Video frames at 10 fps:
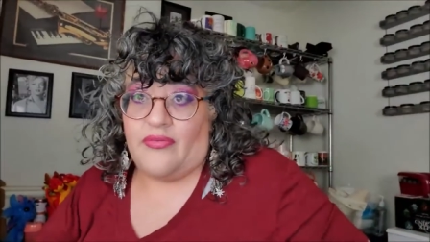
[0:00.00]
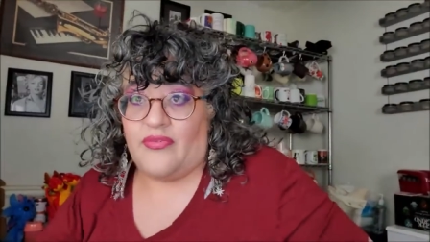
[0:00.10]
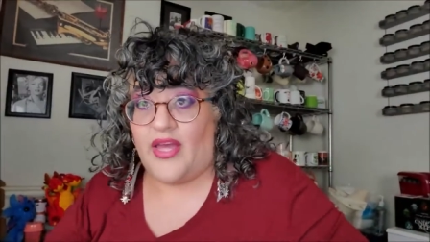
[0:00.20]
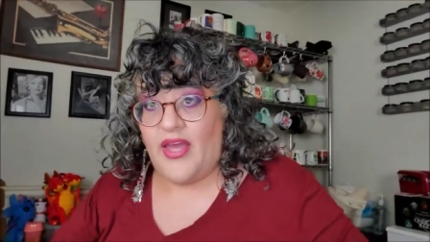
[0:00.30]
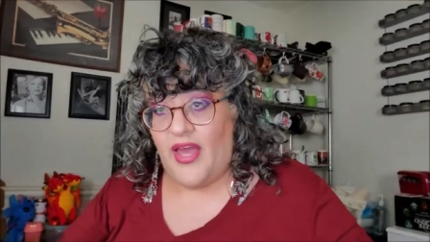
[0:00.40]

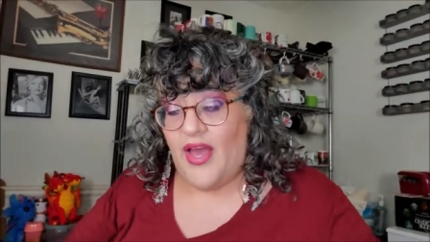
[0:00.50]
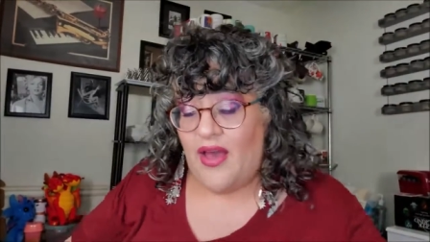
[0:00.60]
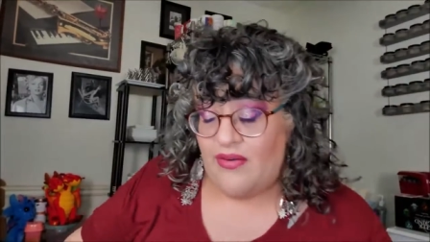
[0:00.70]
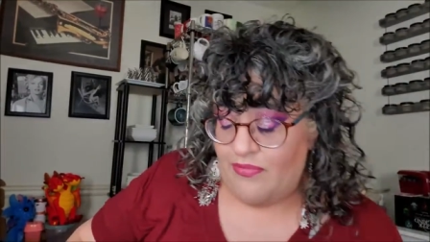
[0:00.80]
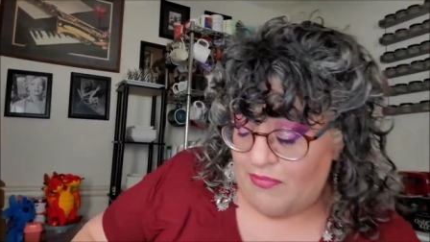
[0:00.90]
they
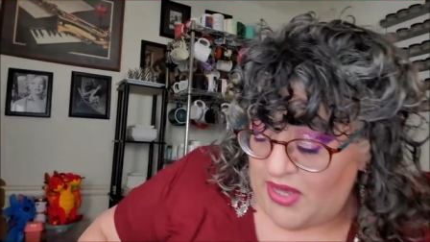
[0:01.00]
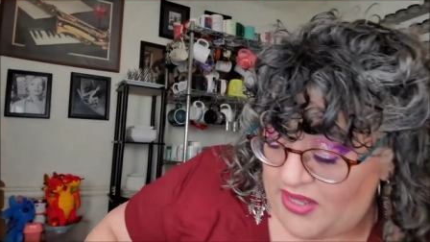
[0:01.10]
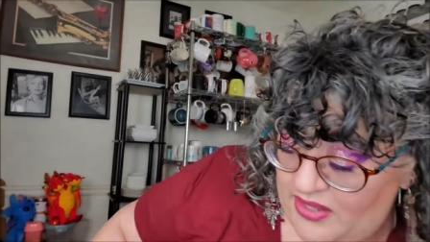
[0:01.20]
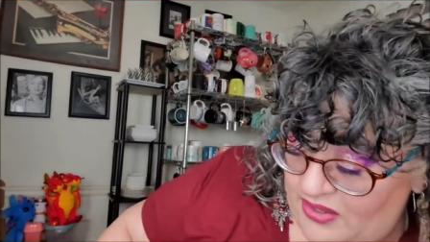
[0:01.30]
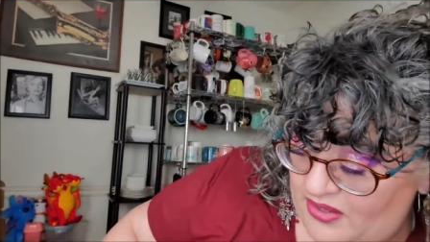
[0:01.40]
have
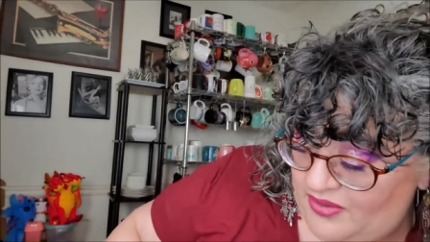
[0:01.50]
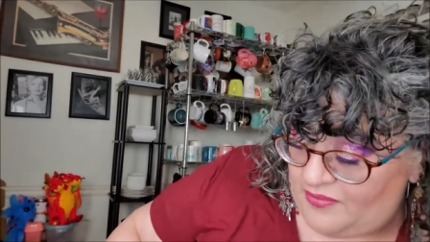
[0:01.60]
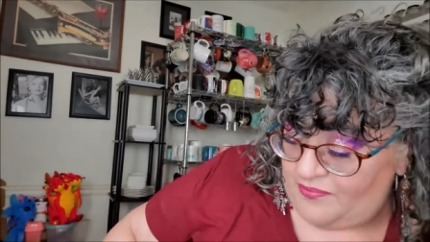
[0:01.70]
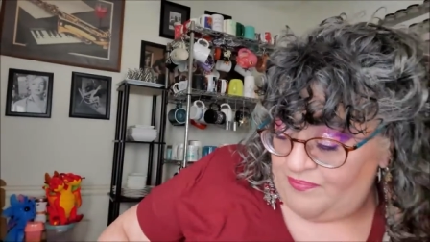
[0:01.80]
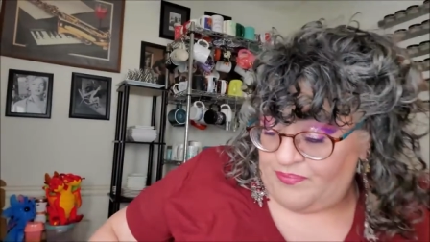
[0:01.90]
my,
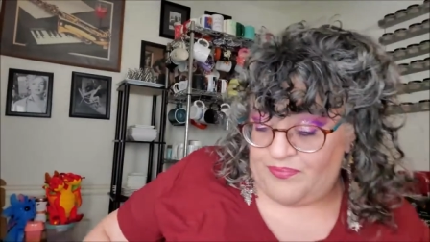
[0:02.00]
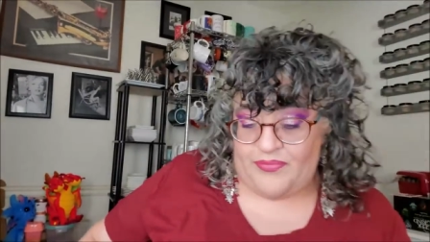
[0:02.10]
um,